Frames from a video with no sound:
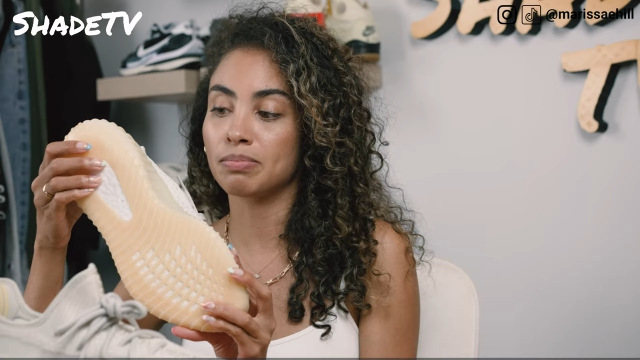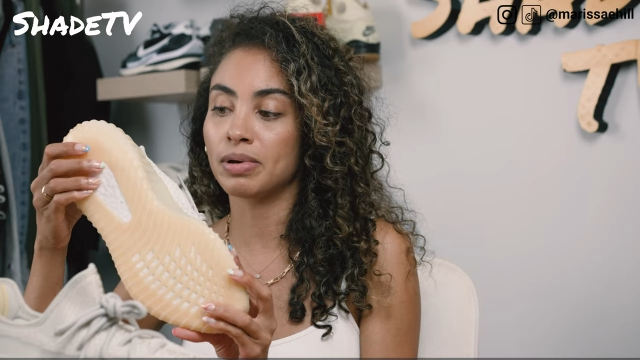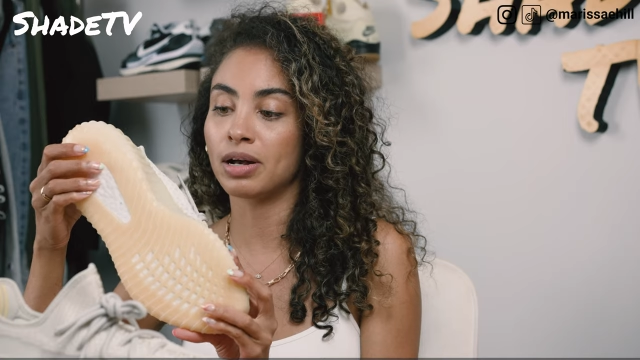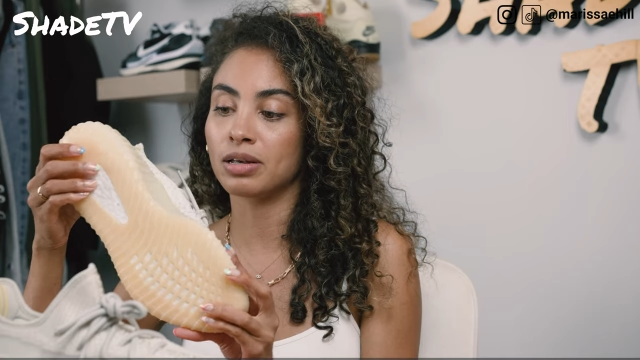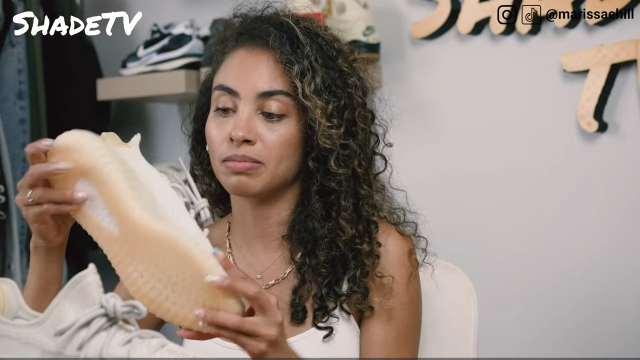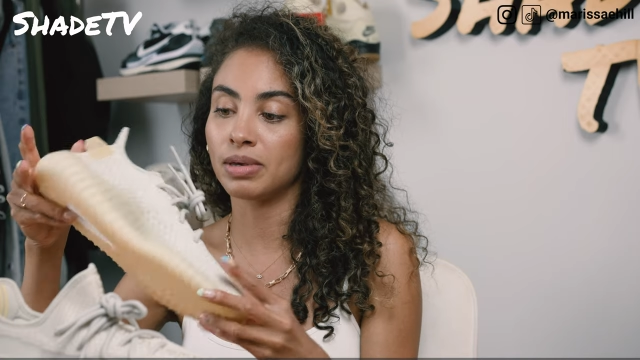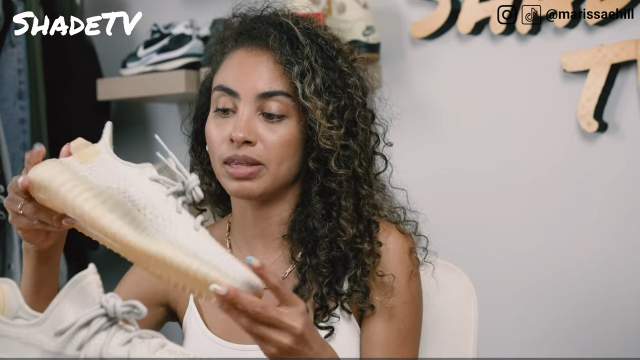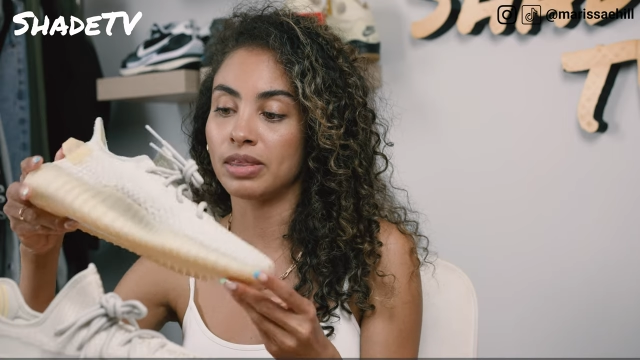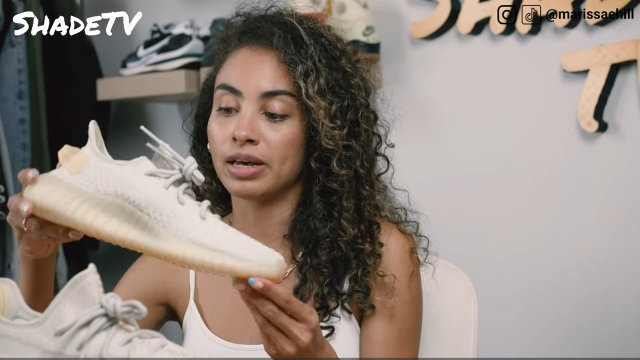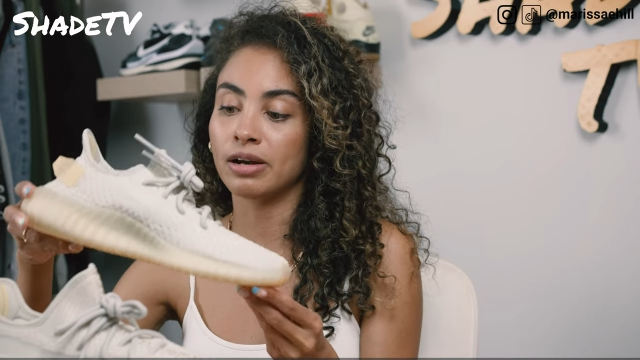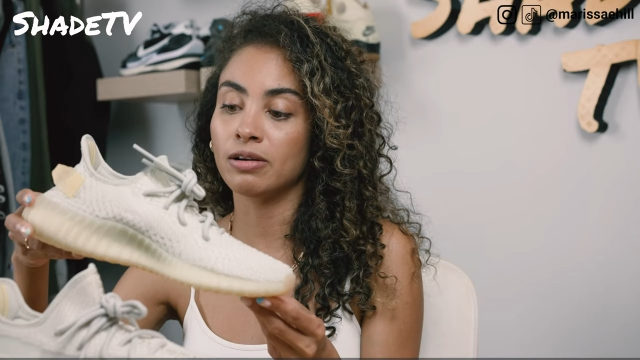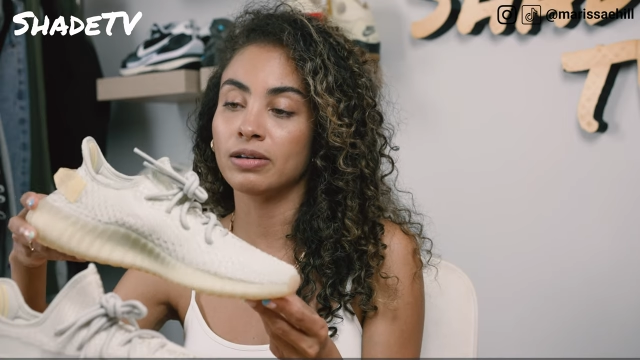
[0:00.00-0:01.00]
bottom
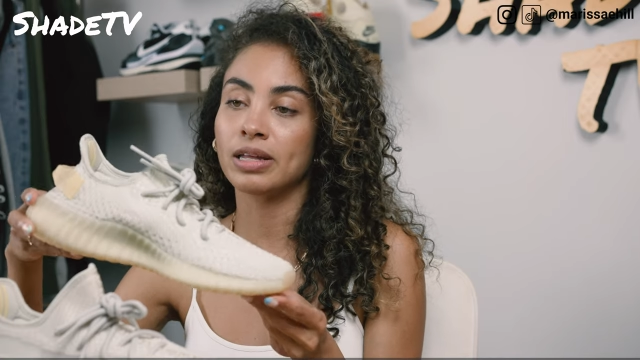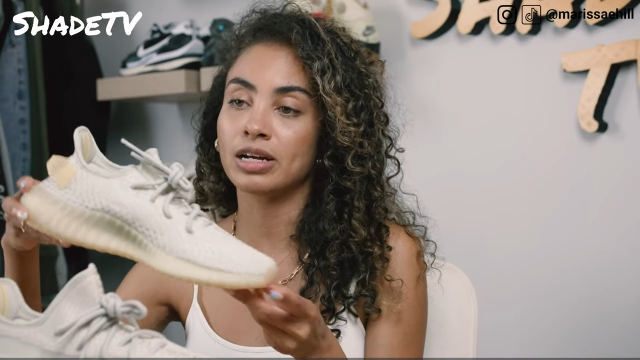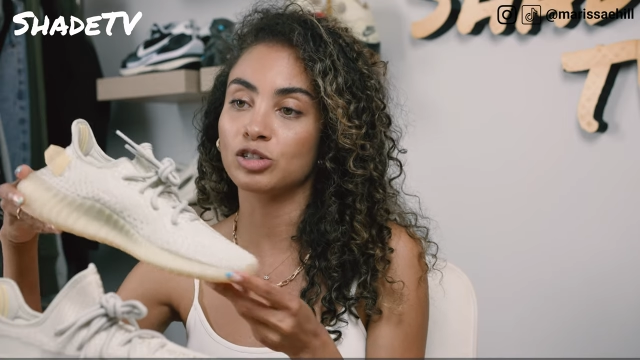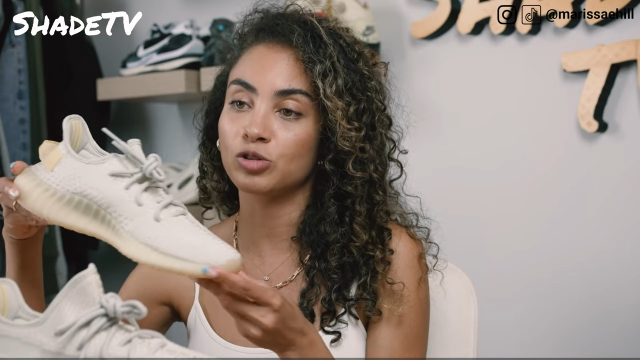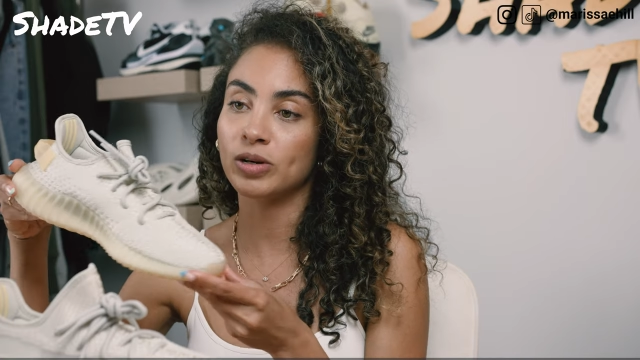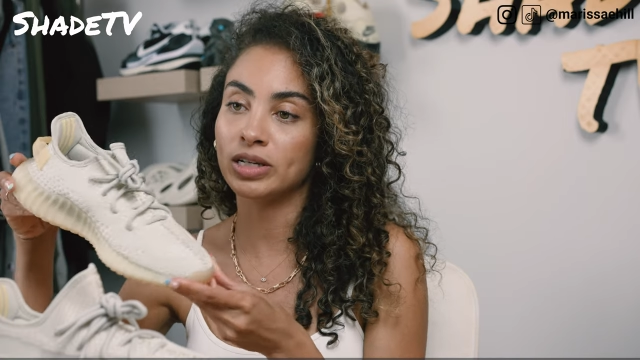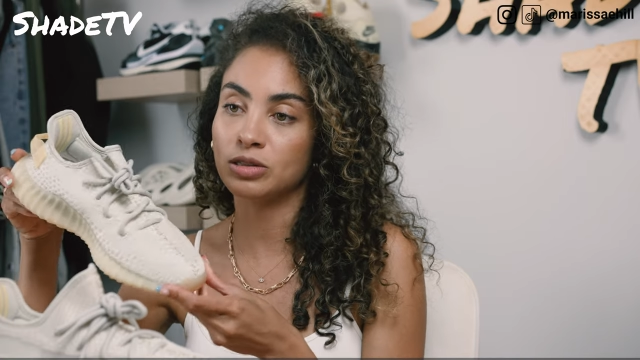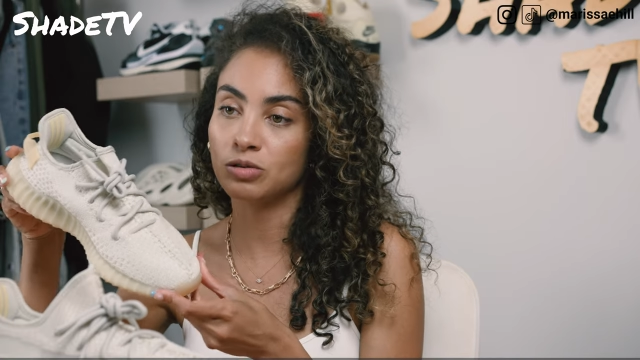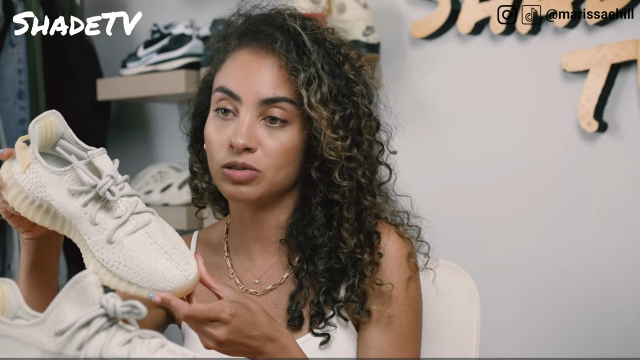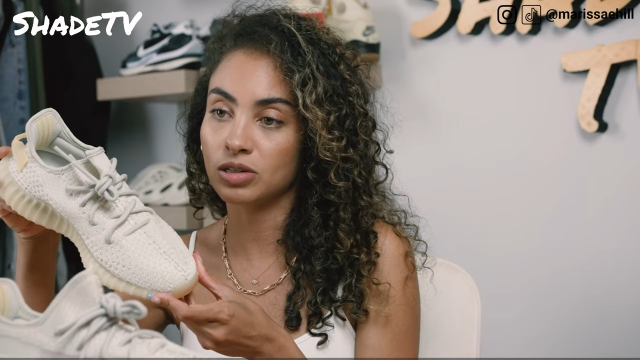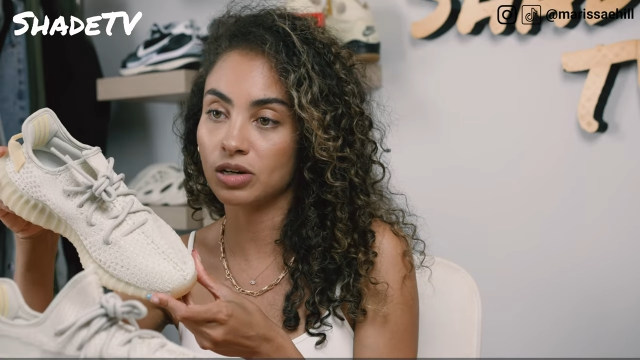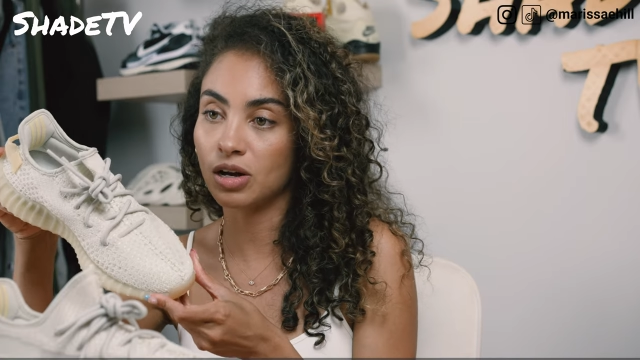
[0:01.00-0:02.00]
there, and that translucent